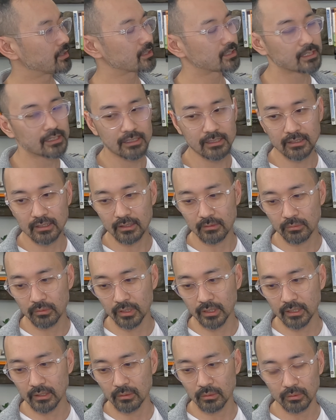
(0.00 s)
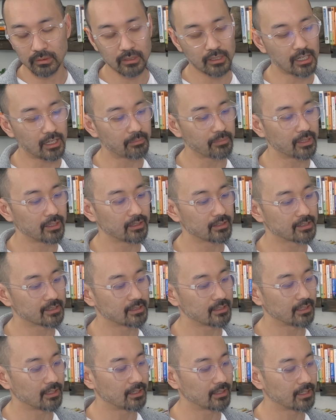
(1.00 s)
This is a really old copy.
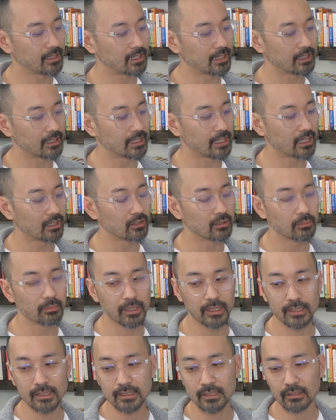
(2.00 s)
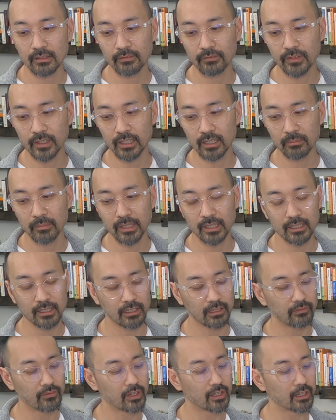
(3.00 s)
It's getting yellow, but it's still
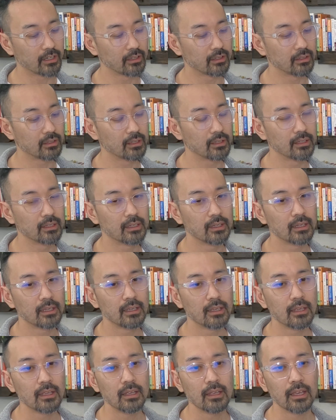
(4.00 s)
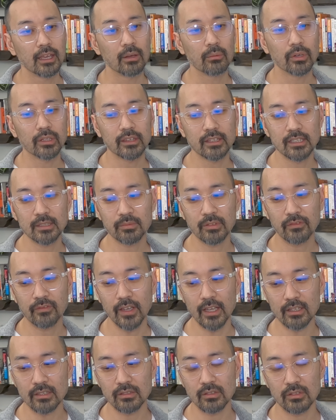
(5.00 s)
fundamentally very good. And what these
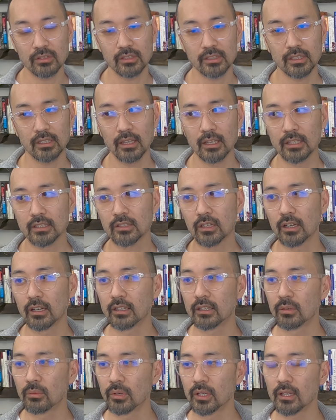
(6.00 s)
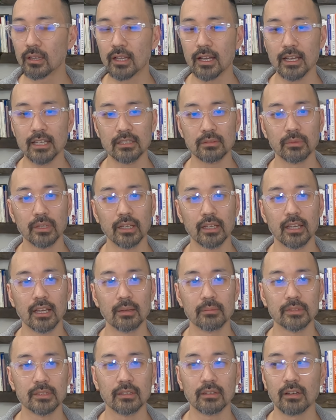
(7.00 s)
professors started to realize when it
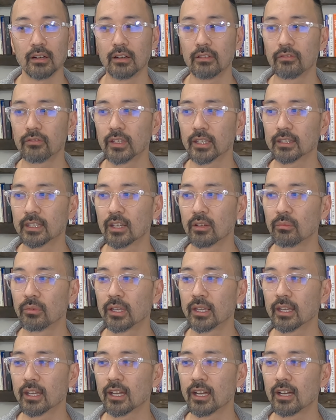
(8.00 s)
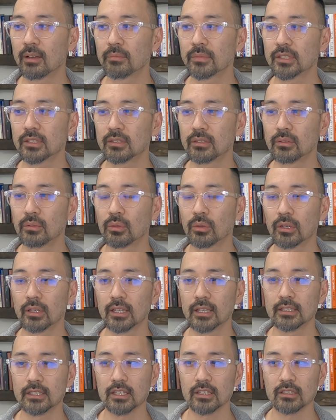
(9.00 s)
comes to conflict, that when it comes to
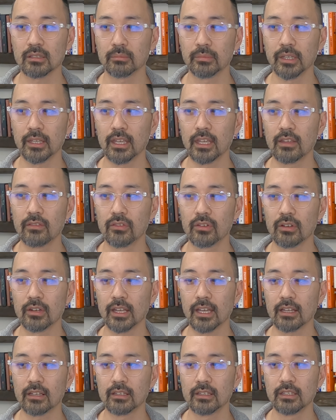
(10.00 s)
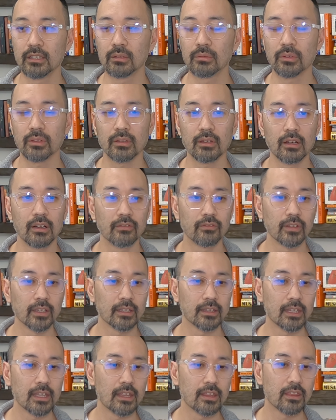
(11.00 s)
organizational behavior and how to deal with
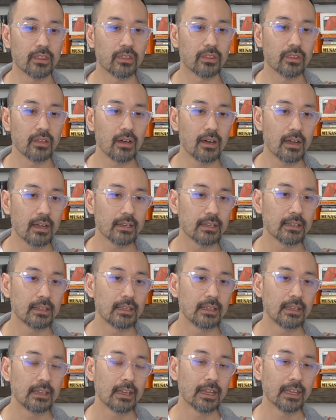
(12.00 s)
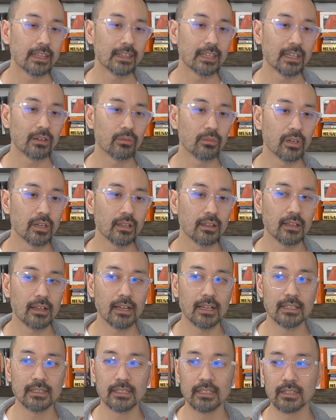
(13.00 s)
conflict, they thought and they
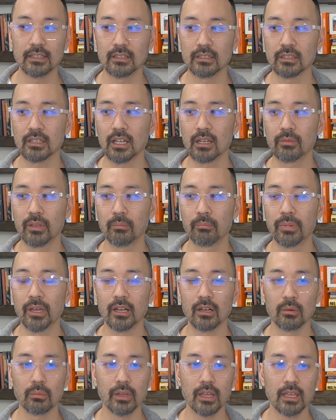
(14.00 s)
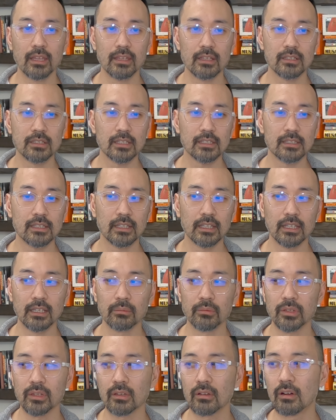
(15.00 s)
realized that there's got to be a better way than just
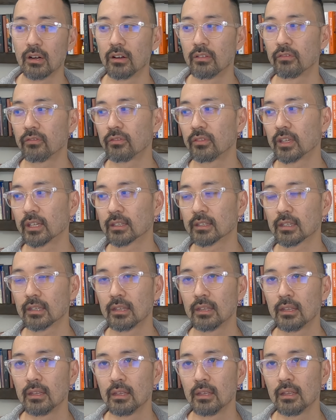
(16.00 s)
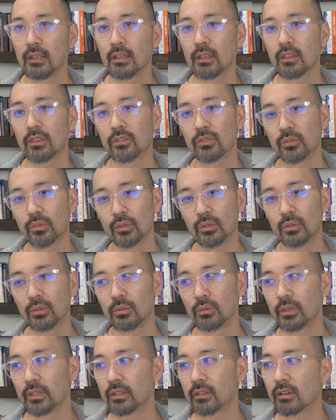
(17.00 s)
dealing with conflict
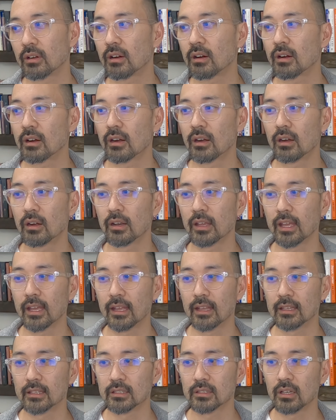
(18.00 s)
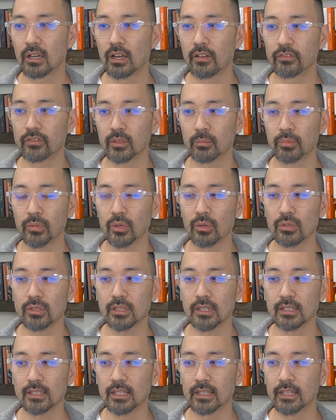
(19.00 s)
through either hard and soft
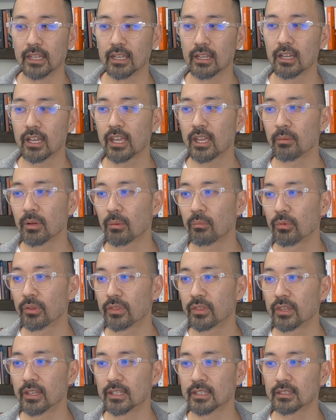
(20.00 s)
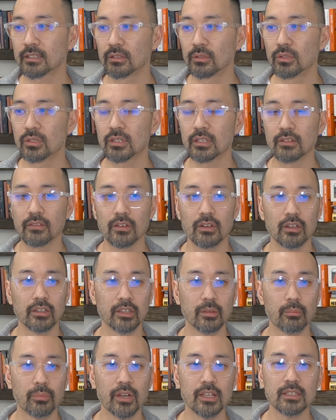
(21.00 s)
approaches. And they came up with this solution
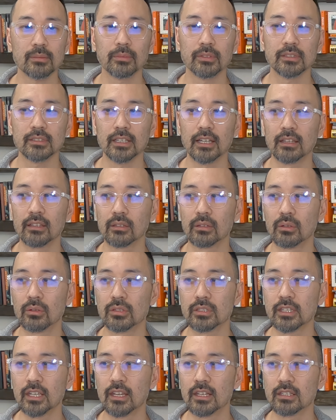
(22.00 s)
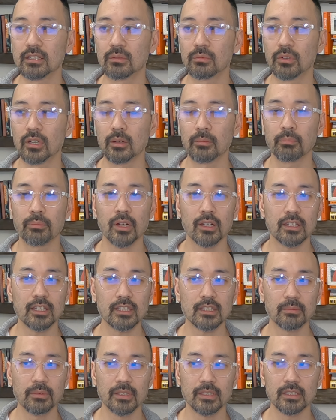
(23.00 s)
called the principled style negotiation, where
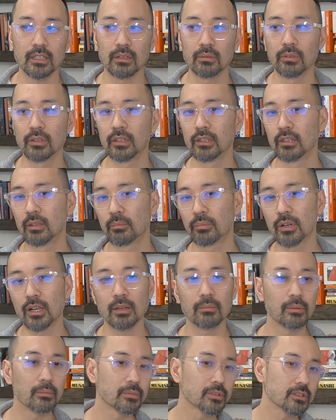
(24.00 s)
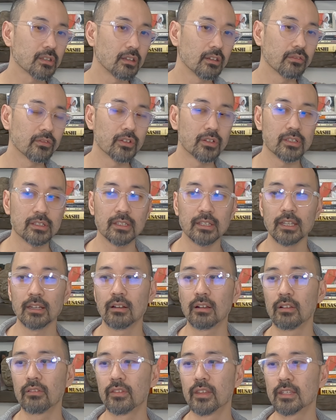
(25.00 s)
participants are really the problem solvers in
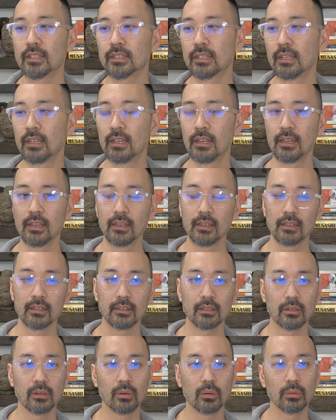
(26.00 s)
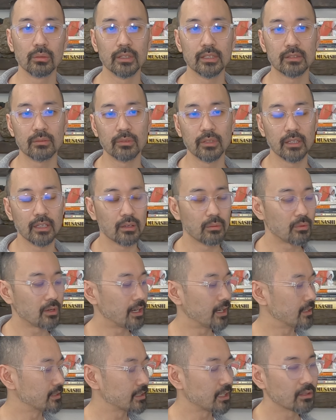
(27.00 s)
all of this. The goal is really a
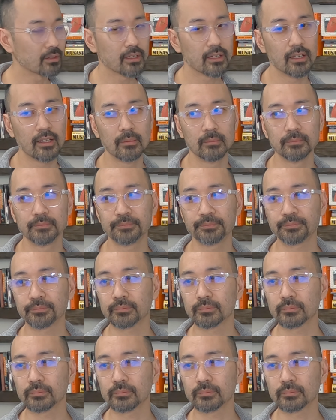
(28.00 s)
wise outcome.